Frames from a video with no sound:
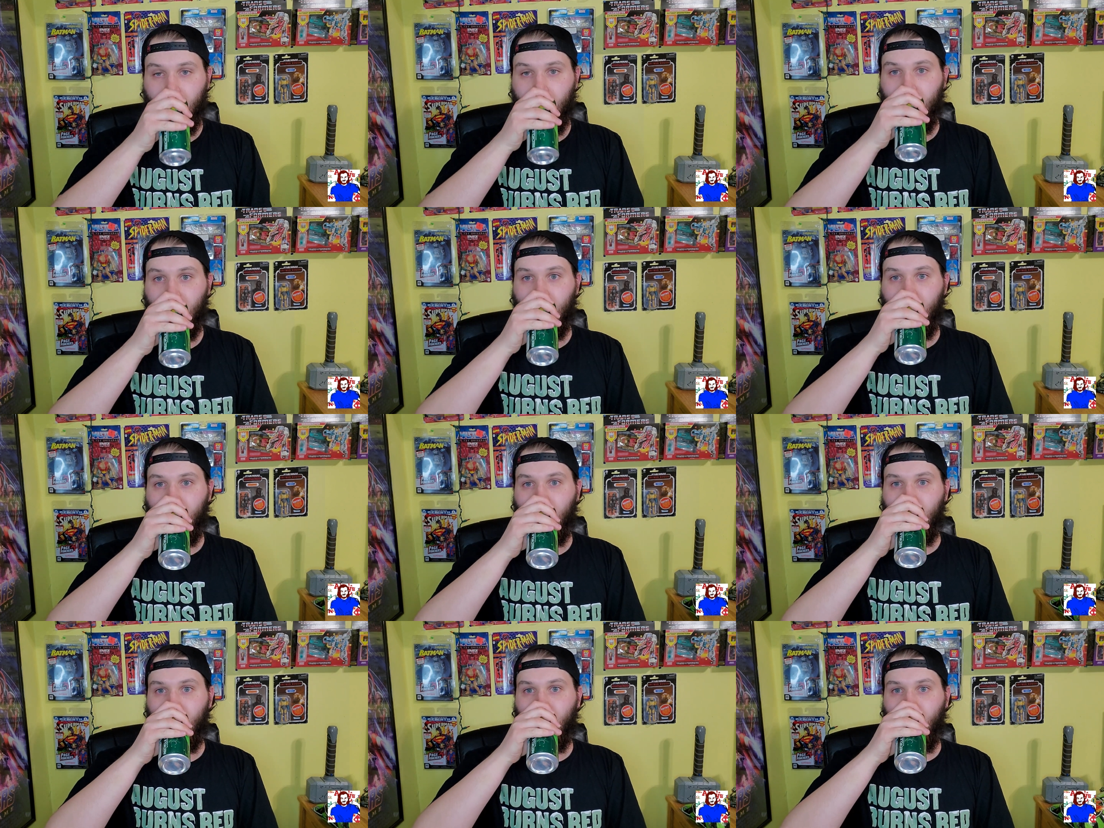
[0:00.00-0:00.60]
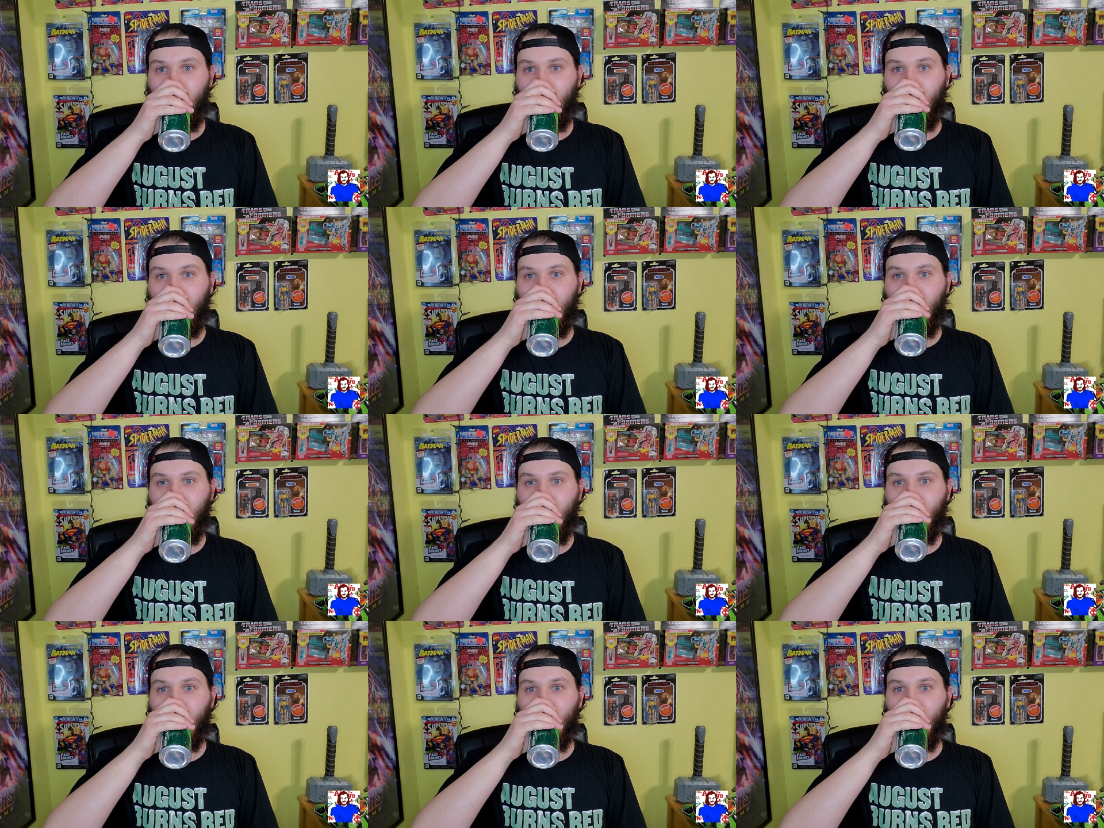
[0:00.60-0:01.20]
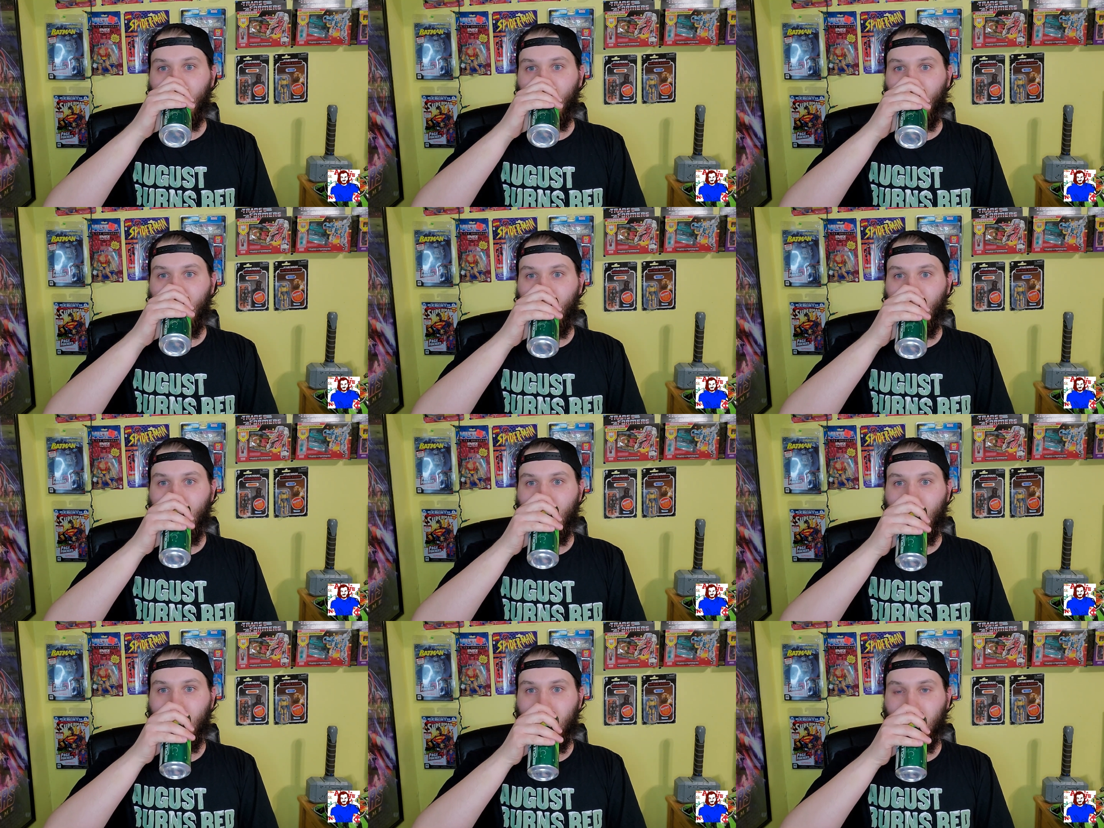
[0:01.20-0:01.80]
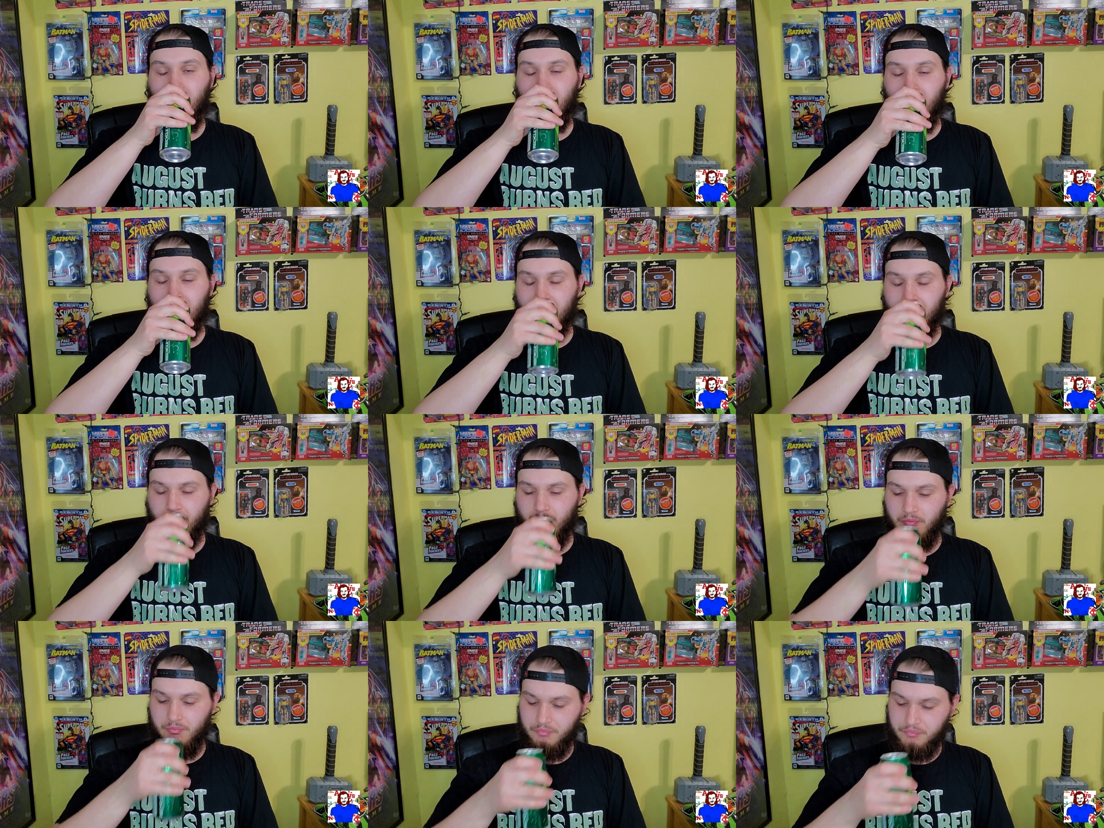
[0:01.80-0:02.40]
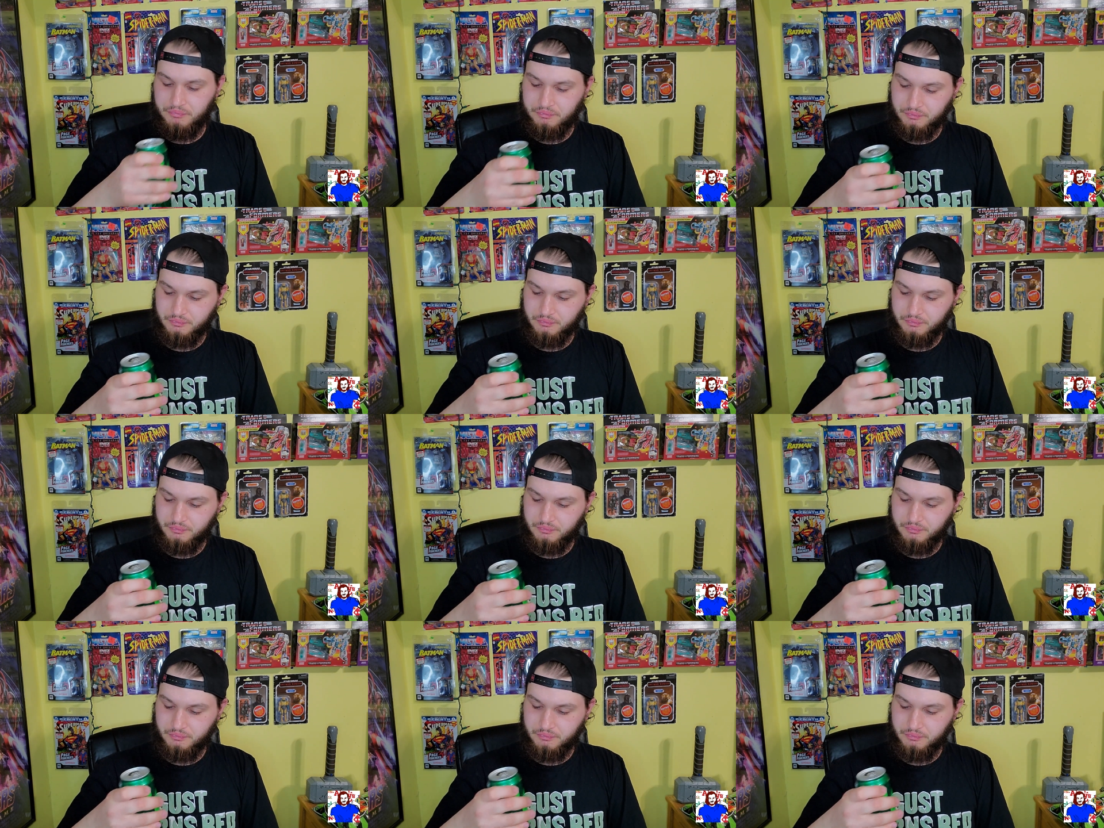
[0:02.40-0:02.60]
No one is speaking in this clip.